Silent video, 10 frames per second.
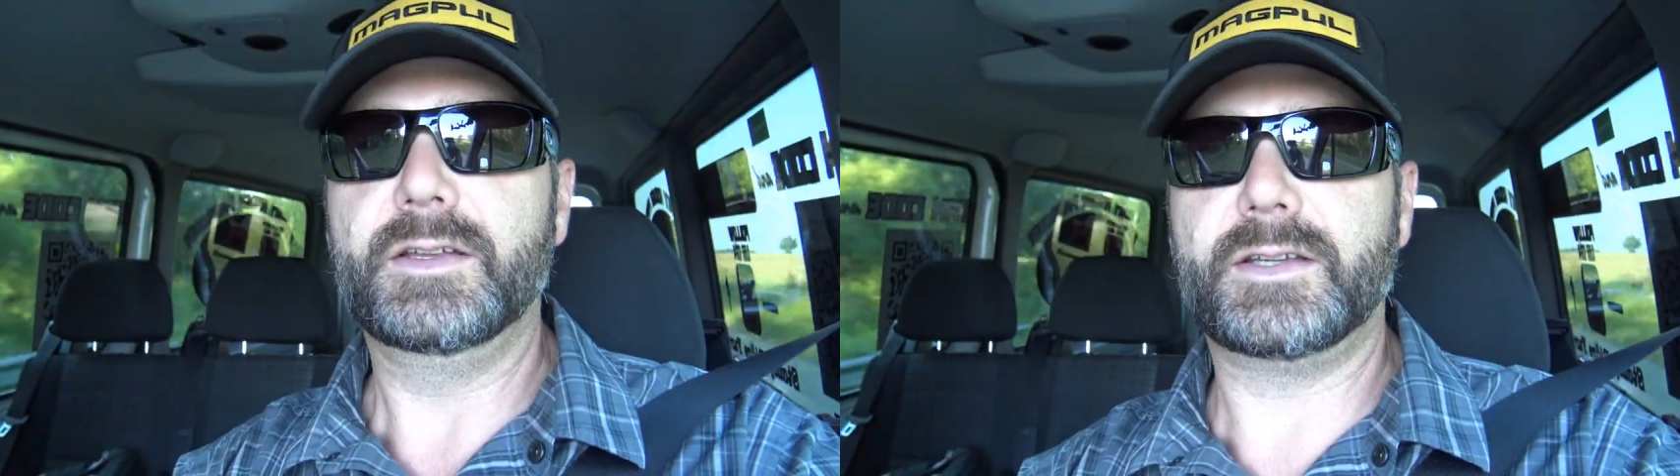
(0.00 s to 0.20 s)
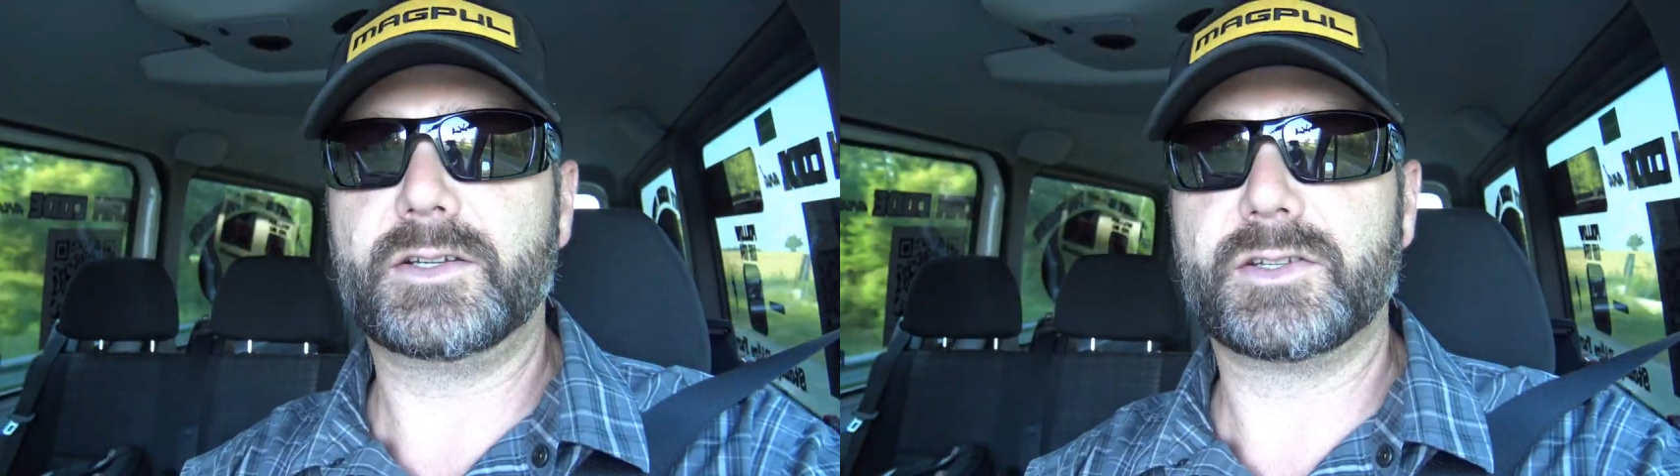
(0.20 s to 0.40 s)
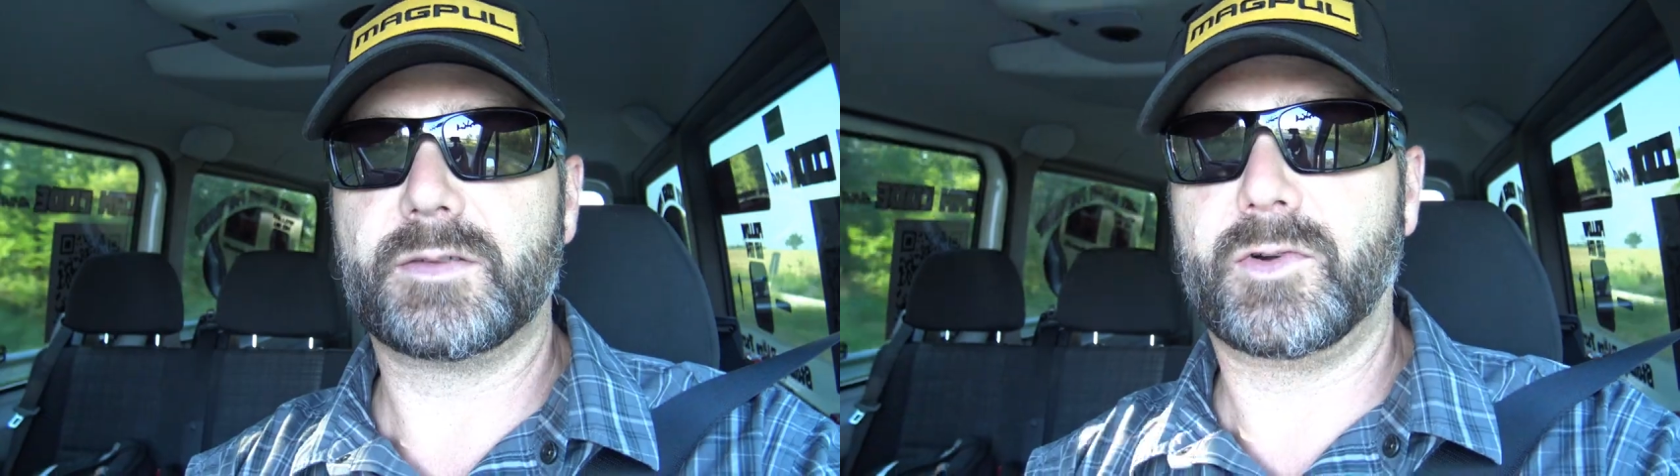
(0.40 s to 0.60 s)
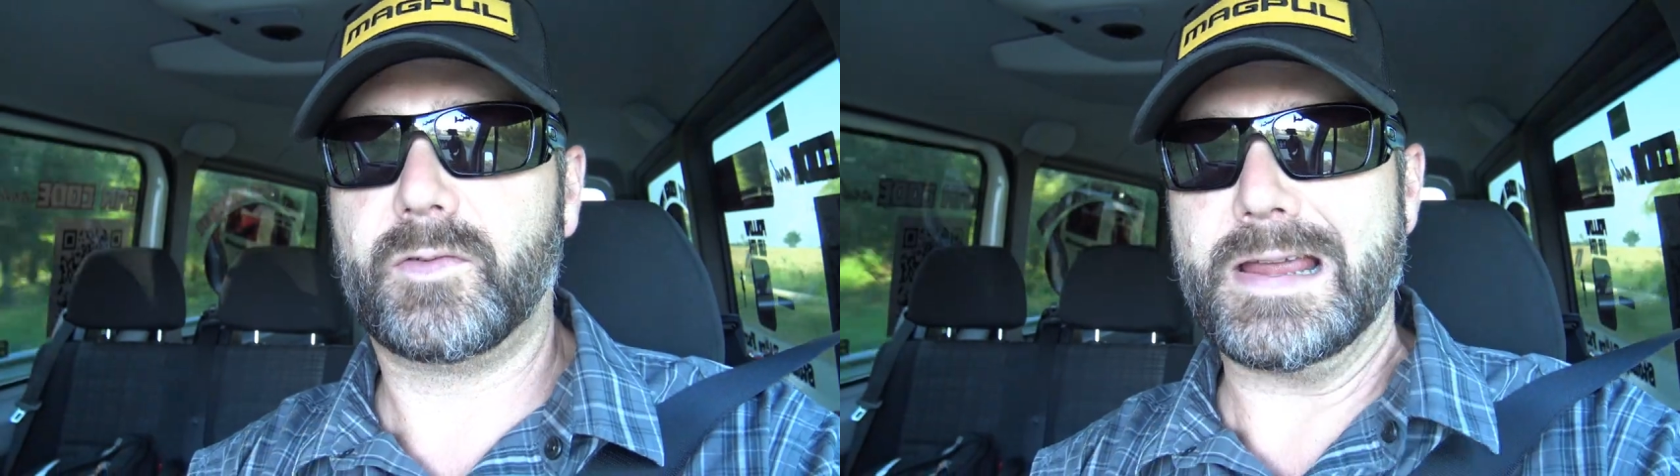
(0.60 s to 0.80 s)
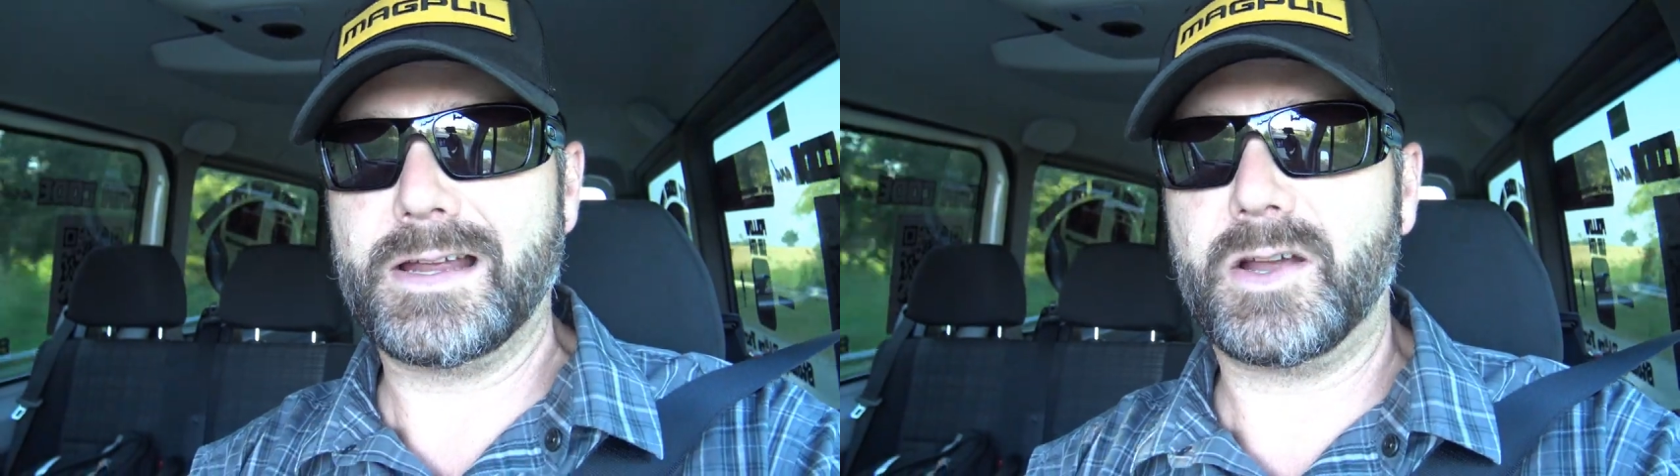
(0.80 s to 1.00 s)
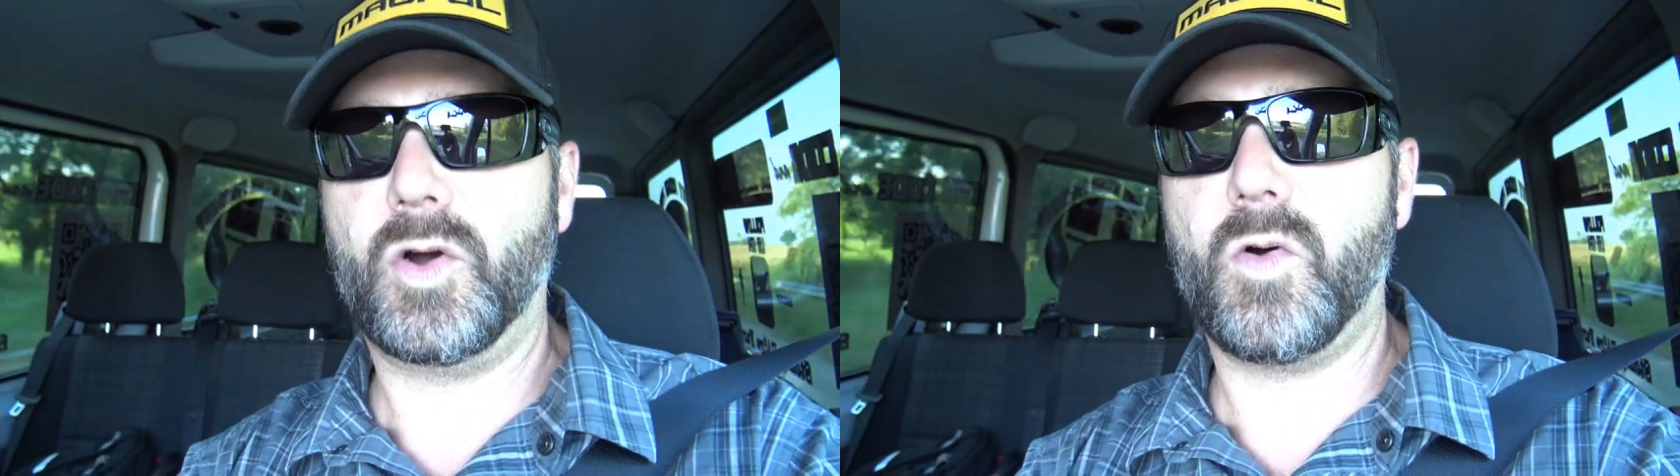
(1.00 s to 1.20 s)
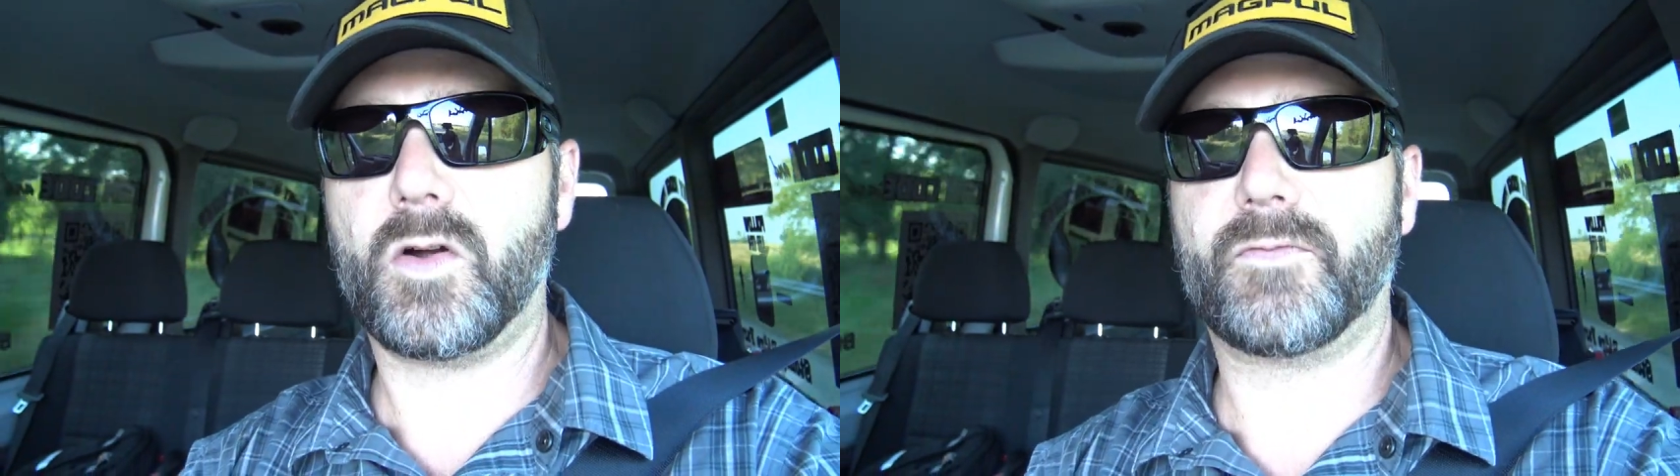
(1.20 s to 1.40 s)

Dutch is a Marine Corps